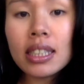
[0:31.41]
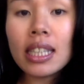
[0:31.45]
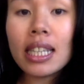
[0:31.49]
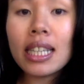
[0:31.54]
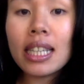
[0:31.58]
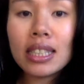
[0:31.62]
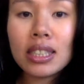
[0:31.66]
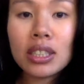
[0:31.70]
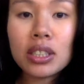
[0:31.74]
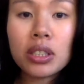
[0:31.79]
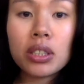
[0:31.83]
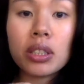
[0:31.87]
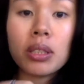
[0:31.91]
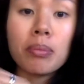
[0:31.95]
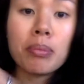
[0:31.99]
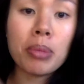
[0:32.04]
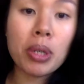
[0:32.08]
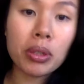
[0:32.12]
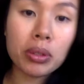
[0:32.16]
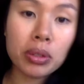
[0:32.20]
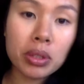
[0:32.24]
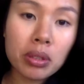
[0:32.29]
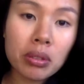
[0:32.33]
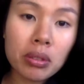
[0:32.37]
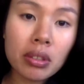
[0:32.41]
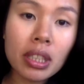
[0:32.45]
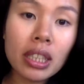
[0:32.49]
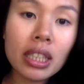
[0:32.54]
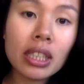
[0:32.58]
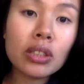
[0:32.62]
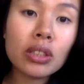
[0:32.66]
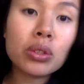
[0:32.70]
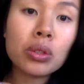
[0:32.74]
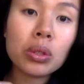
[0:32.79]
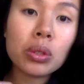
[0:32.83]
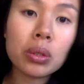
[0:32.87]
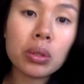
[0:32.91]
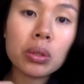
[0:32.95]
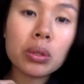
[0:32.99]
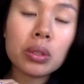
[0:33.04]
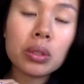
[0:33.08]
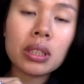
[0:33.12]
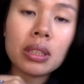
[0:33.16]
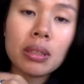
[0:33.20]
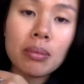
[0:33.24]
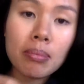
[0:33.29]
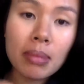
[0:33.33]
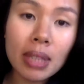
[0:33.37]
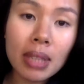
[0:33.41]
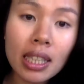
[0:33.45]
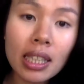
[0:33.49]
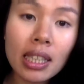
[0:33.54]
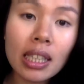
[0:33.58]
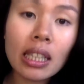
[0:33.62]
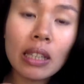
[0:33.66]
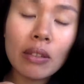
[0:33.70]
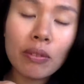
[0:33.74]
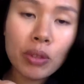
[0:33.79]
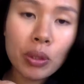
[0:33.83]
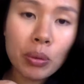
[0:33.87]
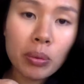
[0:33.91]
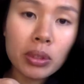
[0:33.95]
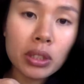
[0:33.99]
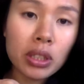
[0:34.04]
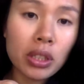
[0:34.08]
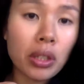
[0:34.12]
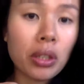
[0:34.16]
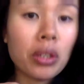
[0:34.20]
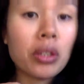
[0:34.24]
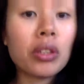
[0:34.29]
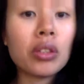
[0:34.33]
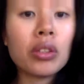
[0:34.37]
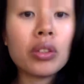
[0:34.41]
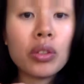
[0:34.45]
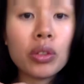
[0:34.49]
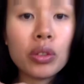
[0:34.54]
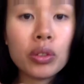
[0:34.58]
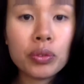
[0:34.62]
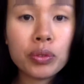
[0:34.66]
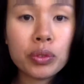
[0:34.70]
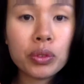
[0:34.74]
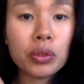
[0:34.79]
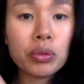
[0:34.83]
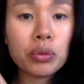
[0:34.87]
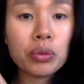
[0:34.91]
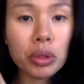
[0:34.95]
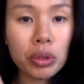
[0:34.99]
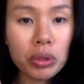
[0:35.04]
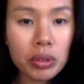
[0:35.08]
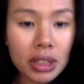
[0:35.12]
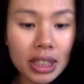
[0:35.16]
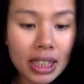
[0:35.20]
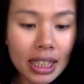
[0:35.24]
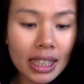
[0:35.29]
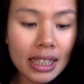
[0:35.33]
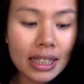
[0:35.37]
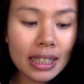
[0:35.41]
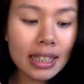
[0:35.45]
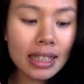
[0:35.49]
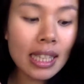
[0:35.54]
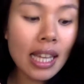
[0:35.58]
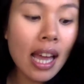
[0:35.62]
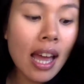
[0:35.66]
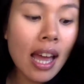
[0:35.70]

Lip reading: it's compulsory to submit if you want to earn your full royalties.